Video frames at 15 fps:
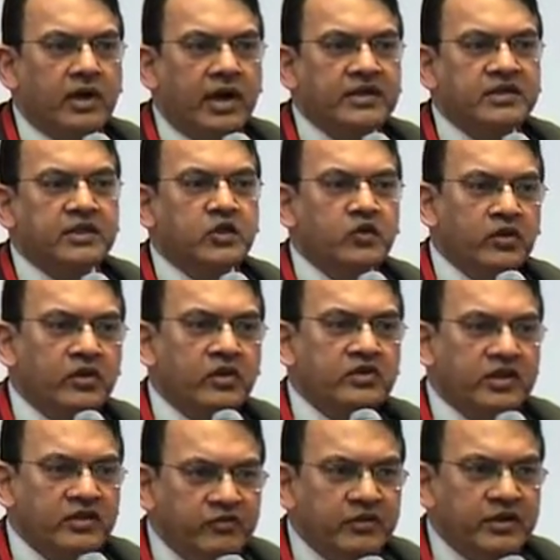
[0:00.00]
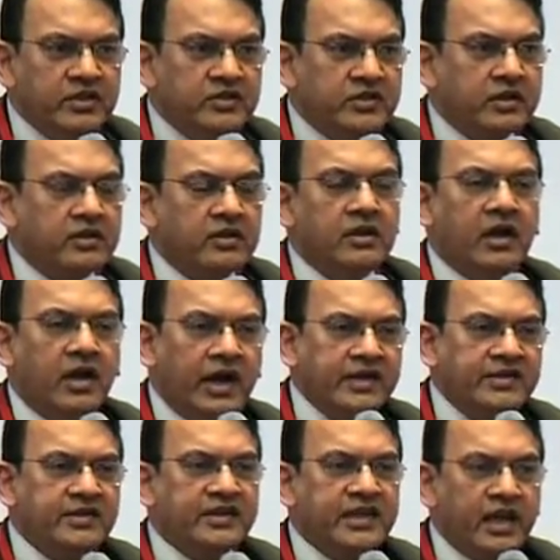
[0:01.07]
I said, you are the chief minister,
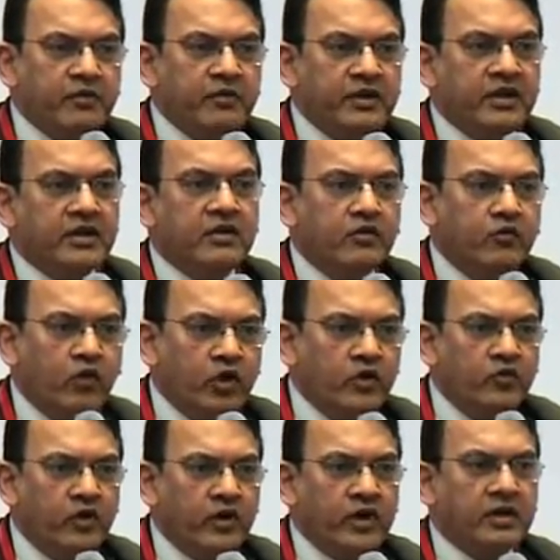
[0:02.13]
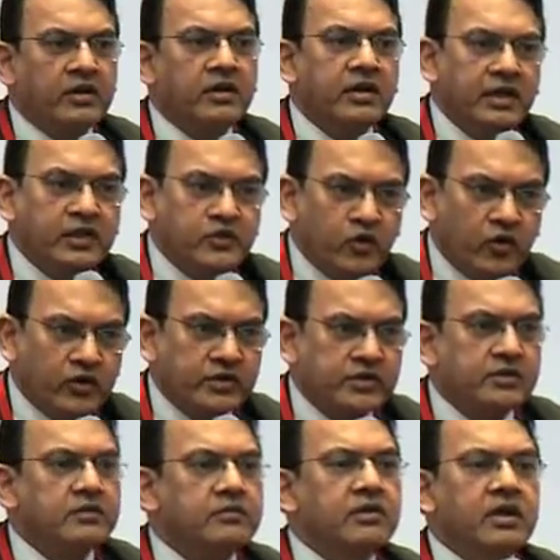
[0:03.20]
ask the cabinet, vote for it, it's
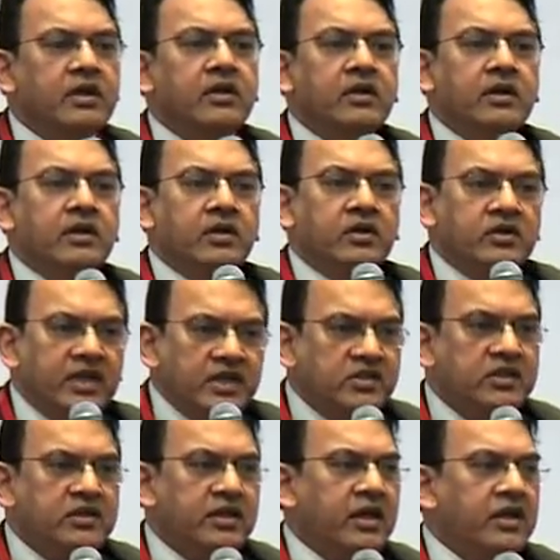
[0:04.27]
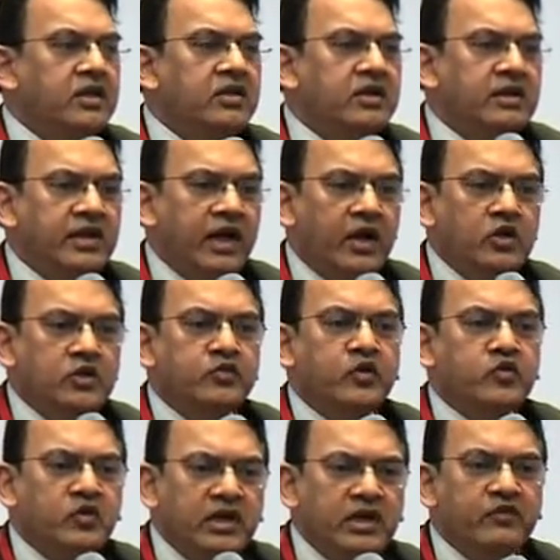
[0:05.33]
yours. Yesterday he announced
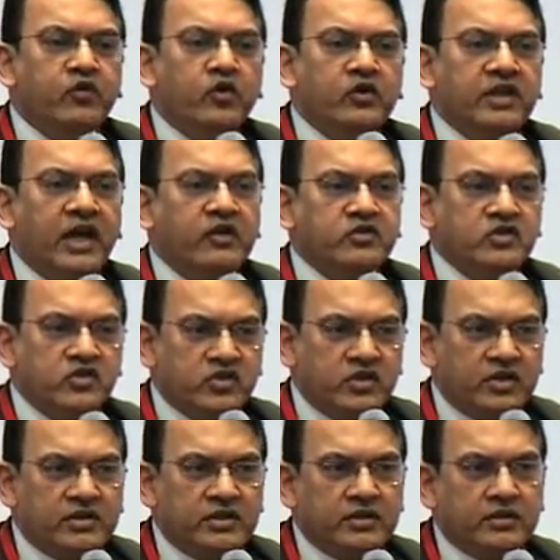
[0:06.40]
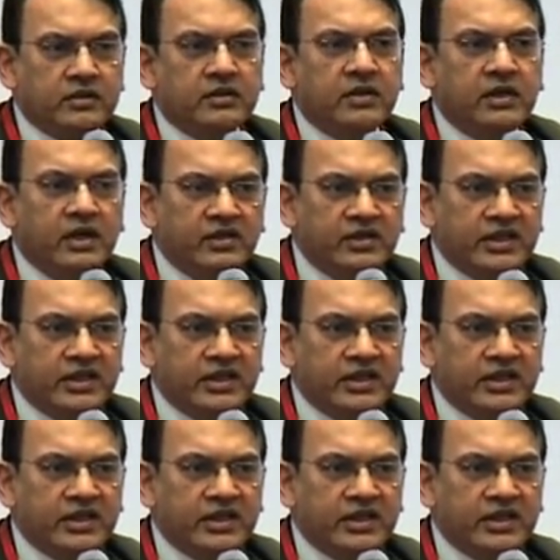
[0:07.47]
for 24,000 children in